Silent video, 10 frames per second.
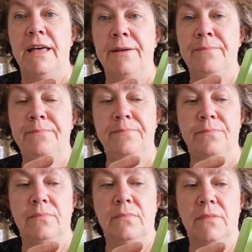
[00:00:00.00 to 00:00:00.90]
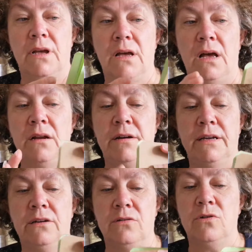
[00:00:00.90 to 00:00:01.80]
And
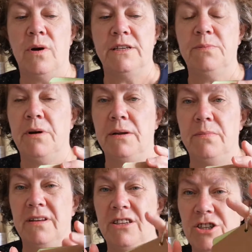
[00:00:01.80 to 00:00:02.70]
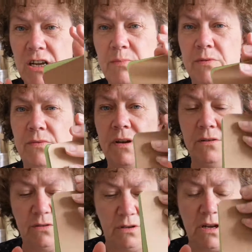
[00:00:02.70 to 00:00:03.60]
I got quite inspired by the shape of
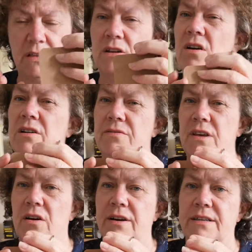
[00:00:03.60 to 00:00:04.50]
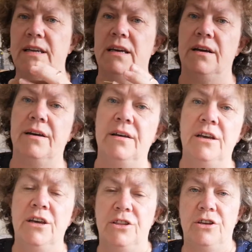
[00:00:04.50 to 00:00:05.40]
those, and kind of the idea
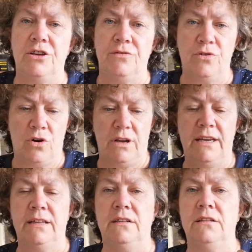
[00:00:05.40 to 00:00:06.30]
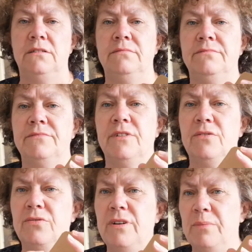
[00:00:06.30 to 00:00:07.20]
that you've got a little
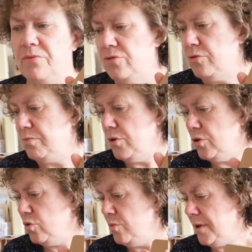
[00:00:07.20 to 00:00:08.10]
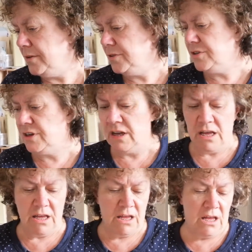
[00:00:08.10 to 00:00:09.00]
flip through book almost.
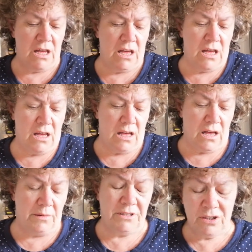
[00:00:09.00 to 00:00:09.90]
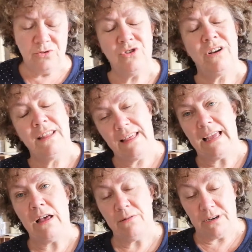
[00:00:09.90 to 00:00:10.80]
I'm still trying to
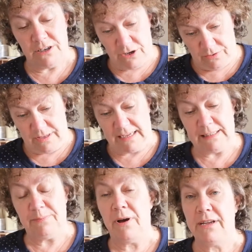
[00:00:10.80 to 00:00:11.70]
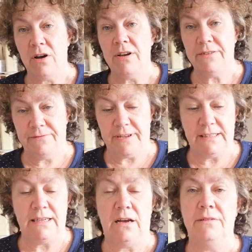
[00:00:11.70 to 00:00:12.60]
think how I'm going to do this, but I kind of
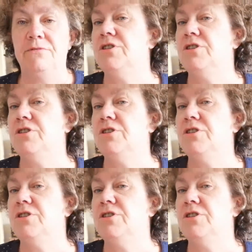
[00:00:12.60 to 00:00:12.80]
fancy. I